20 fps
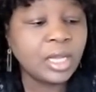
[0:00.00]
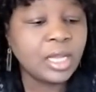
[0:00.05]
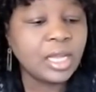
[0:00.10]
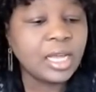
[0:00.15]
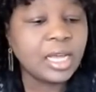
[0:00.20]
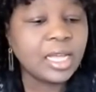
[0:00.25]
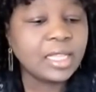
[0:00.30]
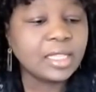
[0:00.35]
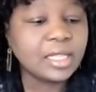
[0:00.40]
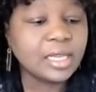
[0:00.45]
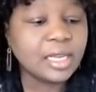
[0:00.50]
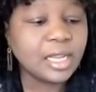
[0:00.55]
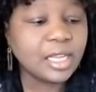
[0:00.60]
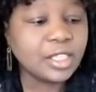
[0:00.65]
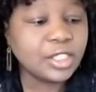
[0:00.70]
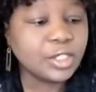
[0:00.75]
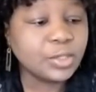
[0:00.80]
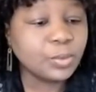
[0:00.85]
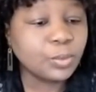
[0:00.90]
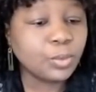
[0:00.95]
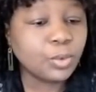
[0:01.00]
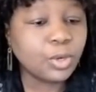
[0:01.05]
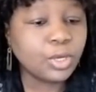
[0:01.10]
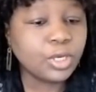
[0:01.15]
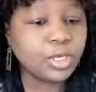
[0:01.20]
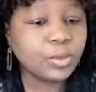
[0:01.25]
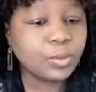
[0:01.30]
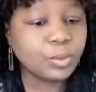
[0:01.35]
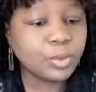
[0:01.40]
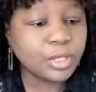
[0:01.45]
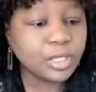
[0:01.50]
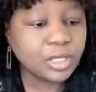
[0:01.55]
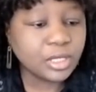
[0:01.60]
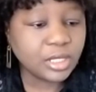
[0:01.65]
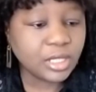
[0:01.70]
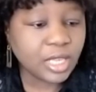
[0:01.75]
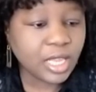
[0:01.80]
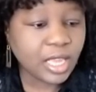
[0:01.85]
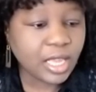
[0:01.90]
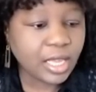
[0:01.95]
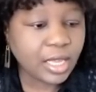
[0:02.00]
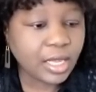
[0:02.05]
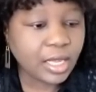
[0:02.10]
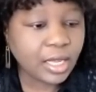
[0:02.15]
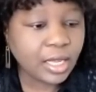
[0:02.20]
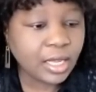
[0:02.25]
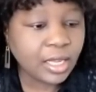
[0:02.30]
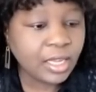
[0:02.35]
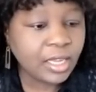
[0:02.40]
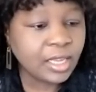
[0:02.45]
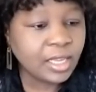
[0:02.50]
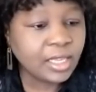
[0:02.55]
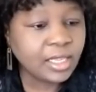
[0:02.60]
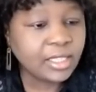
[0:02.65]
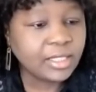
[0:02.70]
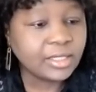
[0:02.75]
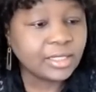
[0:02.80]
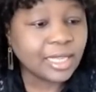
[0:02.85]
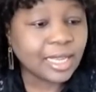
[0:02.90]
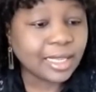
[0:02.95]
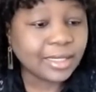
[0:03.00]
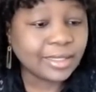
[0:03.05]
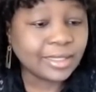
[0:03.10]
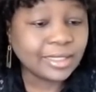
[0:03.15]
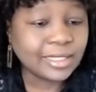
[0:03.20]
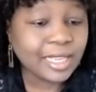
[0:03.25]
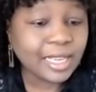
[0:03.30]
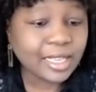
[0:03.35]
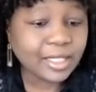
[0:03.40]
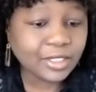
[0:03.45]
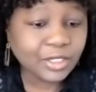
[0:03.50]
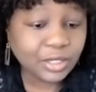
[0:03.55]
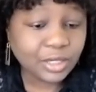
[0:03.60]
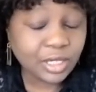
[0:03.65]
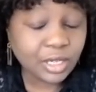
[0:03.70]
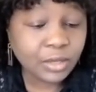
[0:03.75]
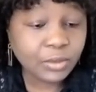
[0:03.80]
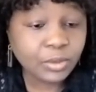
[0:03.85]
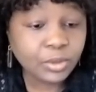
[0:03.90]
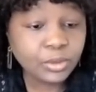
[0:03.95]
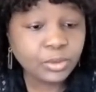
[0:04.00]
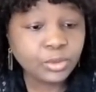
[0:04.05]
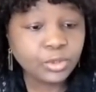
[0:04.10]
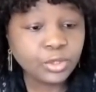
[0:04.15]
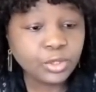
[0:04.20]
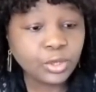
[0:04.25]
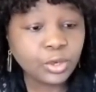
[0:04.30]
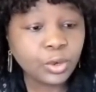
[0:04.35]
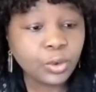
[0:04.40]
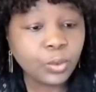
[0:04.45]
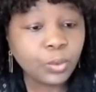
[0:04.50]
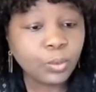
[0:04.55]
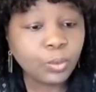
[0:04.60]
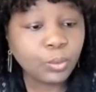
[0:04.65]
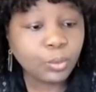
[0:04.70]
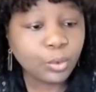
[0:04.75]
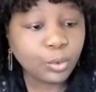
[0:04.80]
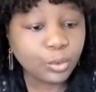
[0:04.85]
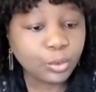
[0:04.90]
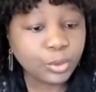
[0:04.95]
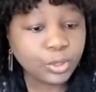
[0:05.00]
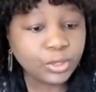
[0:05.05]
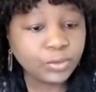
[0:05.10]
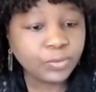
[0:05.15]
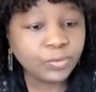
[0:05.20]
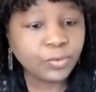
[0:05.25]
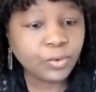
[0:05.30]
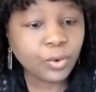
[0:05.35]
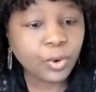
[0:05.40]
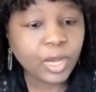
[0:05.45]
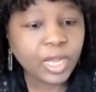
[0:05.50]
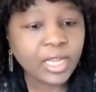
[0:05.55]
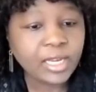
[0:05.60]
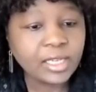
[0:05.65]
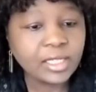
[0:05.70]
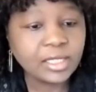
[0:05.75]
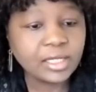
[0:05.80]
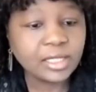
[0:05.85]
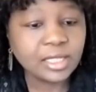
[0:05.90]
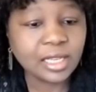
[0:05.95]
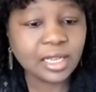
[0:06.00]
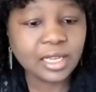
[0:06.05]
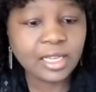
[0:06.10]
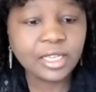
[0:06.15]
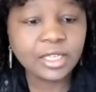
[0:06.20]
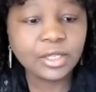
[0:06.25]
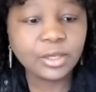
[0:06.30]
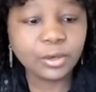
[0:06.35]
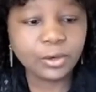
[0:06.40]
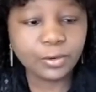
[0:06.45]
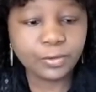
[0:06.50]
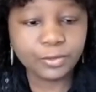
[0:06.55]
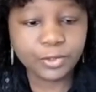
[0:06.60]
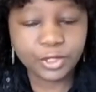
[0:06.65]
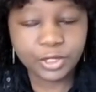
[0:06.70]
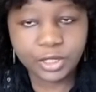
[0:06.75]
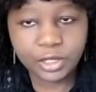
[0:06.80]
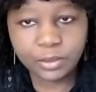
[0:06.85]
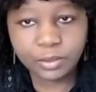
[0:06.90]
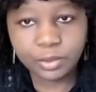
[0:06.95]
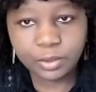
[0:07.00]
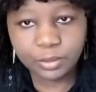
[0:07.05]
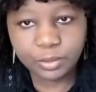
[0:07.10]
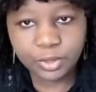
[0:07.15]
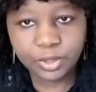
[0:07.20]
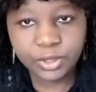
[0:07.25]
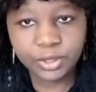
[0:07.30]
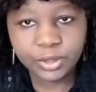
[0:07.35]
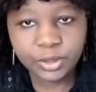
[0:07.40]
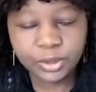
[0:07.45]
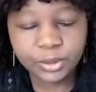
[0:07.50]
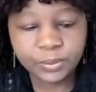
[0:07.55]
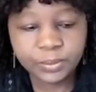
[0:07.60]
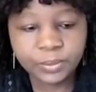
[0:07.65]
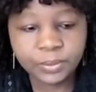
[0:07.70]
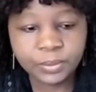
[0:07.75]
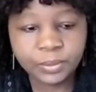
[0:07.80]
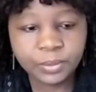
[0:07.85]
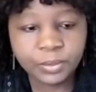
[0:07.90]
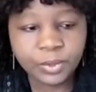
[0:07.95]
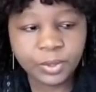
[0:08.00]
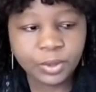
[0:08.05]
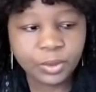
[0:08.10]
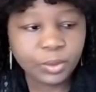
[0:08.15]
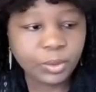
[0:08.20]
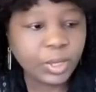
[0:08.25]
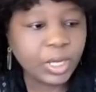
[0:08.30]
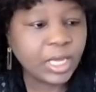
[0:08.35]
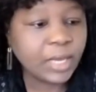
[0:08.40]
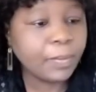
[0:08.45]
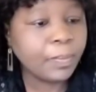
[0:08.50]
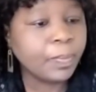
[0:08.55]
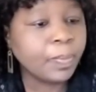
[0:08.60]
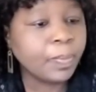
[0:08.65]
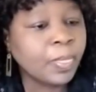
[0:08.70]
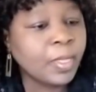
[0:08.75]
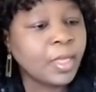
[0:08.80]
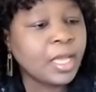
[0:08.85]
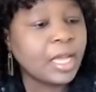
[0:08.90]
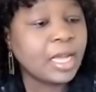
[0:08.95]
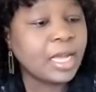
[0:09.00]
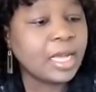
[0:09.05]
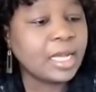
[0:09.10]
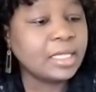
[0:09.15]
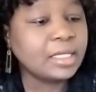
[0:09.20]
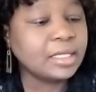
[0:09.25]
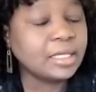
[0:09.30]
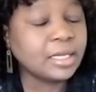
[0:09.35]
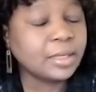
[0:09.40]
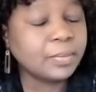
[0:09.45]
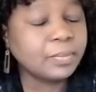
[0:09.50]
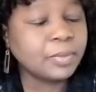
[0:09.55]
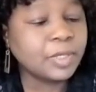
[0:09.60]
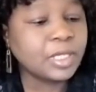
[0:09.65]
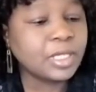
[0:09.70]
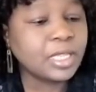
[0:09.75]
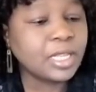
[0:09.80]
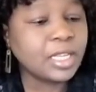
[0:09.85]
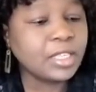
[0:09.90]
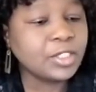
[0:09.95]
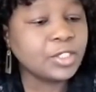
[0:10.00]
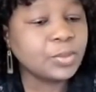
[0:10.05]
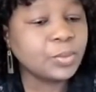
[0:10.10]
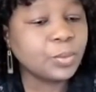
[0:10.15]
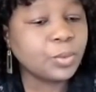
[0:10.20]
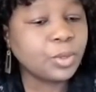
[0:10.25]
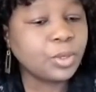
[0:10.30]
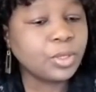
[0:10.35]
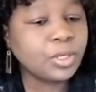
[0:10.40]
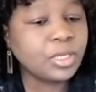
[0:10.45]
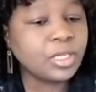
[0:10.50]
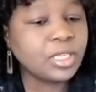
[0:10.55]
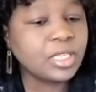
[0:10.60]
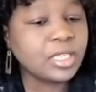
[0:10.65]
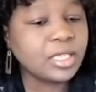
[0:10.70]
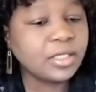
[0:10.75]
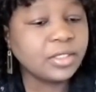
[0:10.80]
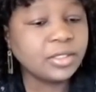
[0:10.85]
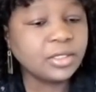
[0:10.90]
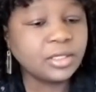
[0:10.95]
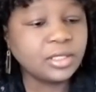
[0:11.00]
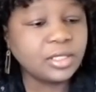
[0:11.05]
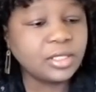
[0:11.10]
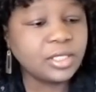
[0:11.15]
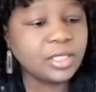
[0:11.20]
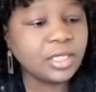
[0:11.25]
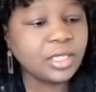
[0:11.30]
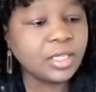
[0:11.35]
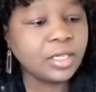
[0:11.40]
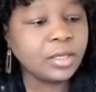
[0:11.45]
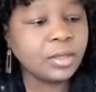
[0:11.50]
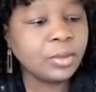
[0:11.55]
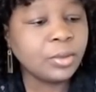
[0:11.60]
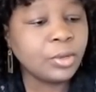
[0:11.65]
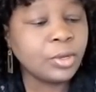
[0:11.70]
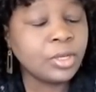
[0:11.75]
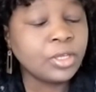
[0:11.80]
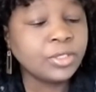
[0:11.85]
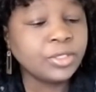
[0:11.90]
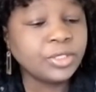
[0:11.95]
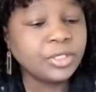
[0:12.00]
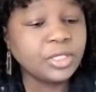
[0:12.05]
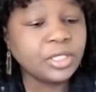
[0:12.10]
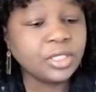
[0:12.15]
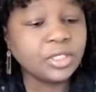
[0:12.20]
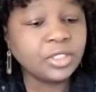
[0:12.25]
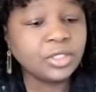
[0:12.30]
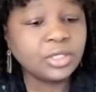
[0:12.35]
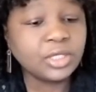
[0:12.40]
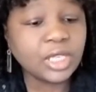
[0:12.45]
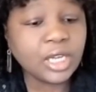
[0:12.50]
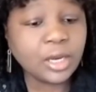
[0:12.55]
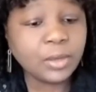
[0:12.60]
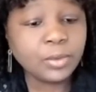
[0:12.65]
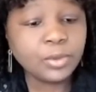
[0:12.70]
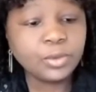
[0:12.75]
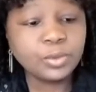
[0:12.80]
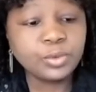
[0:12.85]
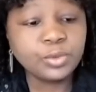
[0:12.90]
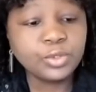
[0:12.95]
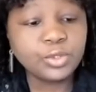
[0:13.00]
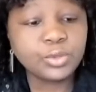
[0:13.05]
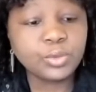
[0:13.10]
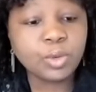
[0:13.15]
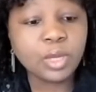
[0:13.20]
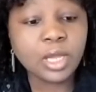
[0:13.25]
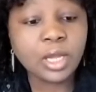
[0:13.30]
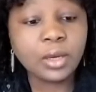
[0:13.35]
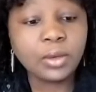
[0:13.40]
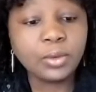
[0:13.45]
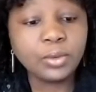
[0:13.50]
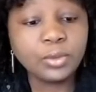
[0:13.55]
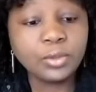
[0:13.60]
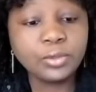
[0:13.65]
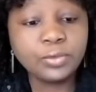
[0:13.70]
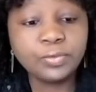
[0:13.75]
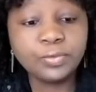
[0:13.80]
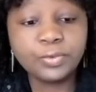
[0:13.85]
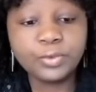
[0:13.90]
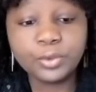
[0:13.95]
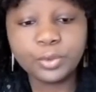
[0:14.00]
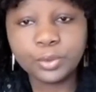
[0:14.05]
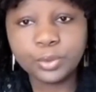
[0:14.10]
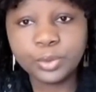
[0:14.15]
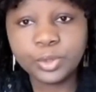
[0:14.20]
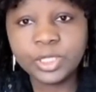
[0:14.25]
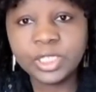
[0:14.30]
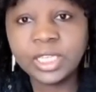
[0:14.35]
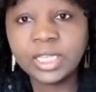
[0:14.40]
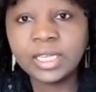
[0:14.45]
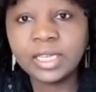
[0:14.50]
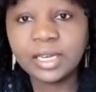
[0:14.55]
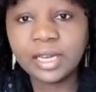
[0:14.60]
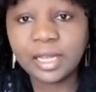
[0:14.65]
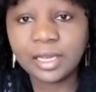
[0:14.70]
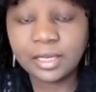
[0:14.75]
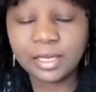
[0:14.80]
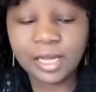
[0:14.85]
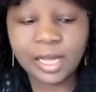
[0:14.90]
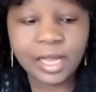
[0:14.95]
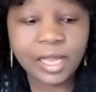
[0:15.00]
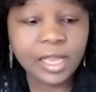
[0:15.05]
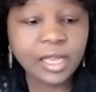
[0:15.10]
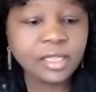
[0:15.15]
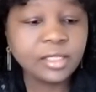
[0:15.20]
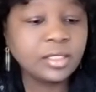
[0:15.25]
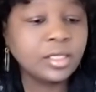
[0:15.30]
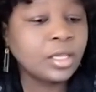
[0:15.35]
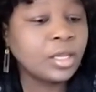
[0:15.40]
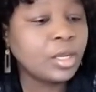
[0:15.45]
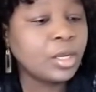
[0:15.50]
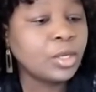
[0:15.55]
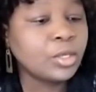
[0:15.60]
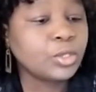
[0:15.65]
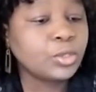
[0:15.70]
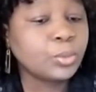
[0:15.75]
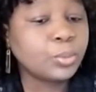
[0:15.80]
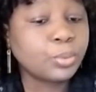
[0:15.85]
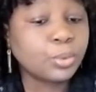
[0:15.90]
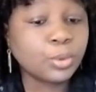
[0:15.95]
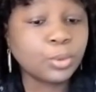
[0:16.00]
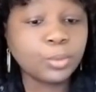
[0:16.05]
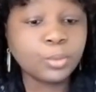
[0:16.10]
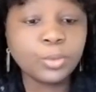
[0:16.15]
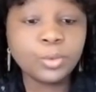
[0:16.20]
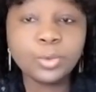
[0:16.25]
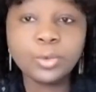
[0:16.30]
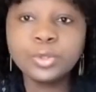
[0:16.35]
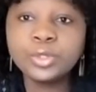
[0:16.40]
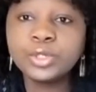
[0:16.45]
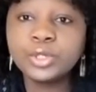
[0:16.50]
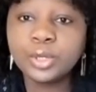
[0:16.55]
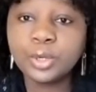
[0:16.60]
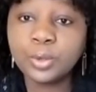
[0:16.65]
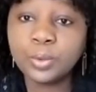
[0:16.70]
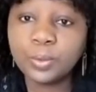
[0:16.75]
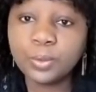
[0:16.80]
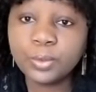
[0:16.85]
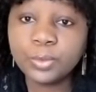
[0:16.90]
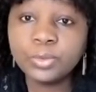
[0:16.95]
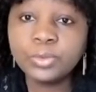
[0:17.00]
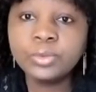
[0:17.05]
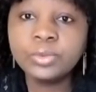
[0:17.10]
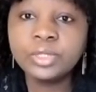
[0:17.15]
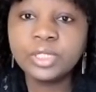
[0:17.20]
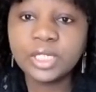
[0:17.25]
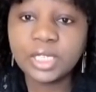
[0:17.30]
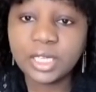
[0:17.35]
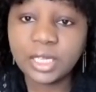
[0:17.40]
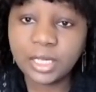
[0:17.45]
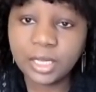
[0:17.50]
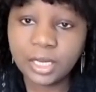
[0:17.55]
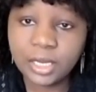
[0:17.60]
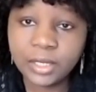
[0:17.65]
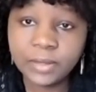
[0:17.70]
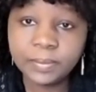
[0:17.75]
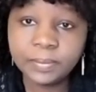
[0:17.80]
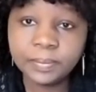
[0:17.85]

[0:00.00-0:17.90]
And the next one, which is A, is assess Cheryl's wound for any sign of deterioration. Okay, and the next one is T, teach Cheryl to include fruits in her diet to promote wound healing.